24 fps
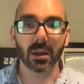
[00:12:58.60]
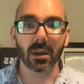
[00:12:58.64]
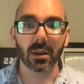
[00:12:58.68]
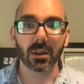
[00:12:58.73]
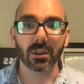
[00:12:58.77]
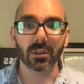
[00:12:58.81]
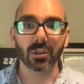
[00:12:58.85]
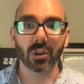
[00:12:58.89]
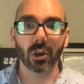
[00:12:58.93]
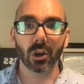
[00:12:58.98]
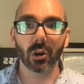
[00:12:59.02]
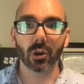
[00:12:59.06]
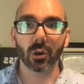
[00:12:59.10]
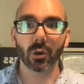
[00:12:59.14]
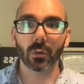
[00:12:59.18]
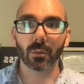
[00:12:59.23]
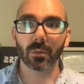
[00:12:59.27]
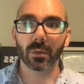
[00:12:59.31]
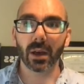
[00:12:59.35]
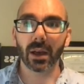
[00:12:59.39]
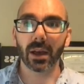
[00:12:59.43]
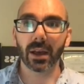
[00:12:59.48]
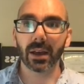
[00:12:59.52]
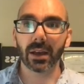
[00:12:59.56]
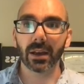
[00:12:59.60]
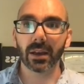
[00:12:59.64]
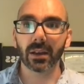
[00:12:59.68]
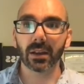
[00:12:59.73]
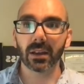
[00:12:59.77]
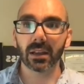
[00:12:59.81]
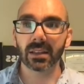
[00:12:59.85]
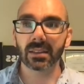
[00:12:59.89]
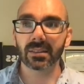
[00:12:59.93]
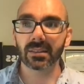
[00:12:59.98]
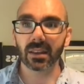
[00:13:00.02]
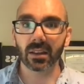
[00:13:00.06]
So uh,
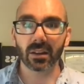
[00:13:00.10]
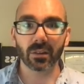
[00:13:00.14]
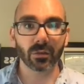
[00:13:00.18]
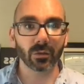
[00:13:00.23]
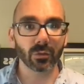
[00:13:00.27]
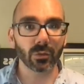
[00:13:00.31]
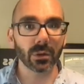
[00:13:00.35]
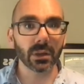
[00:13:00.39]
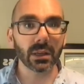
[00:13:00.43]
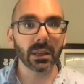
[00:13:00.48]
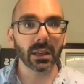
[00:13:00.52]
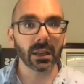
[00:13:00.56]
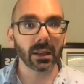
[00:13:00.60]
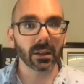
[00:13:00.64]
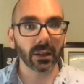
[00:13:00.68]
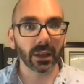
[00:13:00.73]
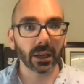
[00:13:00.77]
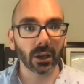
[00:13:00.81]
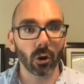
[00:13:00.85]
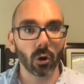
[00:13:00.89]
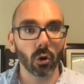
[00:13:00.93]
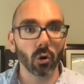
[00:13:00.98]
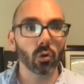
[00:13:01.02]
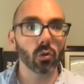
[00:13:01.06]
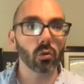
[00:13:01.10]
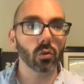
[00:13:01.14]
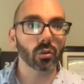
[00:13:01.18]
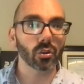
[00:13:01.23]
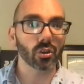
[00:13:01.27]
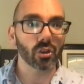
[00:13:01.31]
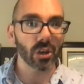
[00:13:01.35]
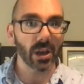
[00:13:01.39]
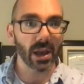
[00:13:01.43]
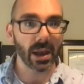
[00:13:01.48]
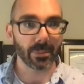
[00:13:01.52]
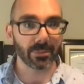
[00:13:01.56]
instead of reading like a whole
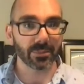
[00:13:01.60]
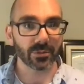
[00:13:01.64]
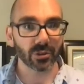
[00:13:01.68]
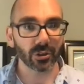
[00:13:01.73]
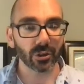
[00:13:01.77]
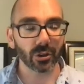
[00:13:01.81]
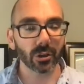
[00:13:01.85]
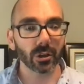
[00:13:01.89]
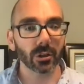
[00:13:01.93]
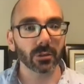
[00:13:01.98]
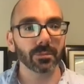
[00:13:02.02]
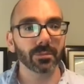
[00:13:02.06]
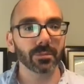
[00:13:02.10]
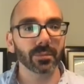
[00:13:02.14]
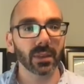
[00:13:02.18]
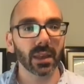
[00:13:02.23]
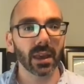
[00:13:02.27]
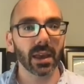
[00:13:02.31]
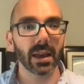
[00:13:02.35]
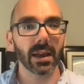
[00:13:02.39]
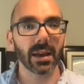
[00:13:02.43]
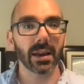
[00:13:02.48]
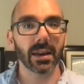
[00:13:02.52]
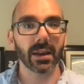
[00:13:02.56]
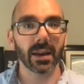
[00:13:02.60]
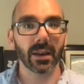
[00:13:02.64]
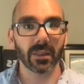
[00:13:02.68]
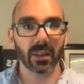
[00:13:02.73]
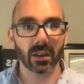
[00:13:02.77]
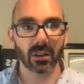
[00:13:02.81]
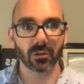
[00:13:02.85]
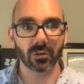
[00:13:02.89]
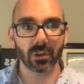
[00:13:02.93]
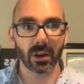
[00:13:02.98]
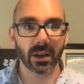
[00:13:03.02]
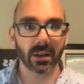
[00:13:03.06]
chapter uh, and
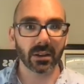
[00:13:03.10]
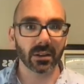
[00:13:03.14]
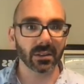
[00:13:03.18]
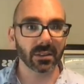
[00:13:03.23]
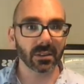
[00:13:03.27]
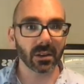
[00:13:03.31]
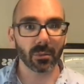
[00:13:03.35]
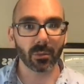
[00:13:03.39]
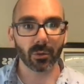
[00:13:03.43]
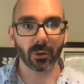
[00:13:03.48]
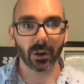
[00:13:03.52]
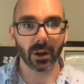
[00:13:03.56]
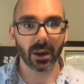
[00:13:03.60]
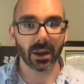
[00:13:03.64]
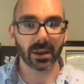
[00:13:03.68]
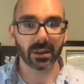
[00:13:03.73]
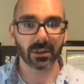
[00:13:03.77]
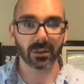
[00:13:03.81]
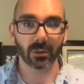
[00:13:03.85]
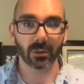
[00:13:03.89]
then trying to summarize or